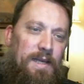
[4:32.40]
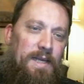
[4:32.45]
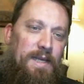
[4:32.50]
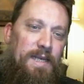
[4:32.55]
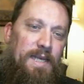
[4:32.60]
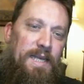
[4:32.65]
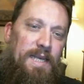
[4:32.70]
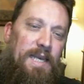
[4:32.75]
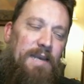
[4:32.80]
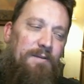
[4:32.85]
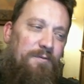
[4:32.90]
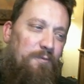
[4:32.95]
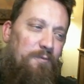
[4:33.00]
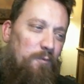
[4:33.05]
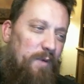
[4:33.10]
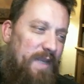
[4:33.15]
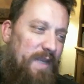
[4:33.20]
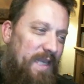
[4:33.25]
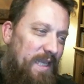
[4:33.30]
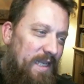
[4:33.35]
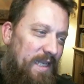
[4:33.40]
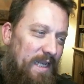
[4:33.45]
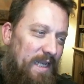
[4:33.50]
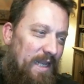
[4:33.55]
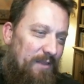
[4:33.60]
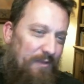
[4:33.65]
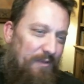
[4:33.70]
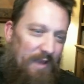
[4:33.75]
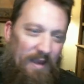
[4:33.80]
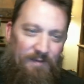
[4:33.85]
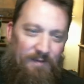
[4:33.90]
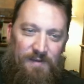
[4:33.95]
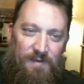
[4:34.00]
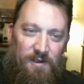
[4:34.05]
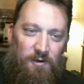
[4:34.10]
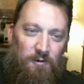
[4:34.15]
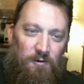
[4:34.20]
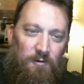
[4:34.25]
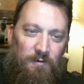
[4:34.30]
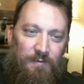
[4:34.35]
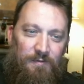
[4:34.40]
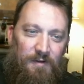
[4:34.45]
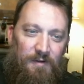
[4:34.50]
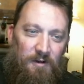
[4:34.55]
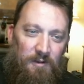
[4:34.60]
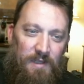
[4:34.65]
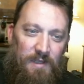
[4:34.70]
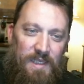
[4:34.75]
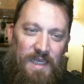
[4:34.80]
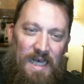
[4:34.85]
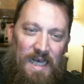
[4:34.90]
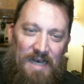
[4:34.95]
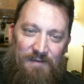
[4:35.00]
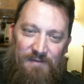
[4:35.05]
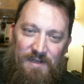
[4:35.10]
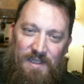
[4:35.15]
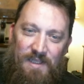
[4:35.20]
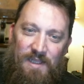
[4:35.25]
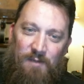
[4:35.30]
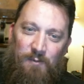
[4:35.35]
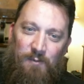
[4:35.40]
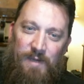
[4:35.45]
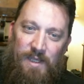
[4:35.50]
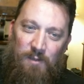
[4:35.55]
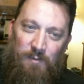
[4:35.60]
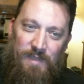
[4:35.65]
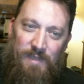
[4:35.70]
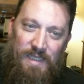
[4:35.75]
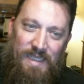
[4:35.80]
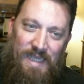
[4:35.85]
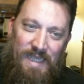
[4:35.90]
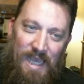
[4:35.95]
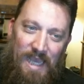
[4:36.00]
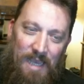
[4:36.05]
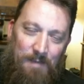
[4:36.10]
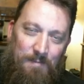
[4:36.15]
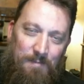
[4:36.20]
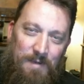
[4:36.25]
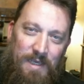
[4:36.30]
if we get it, I feel fairly confident that we can win the game.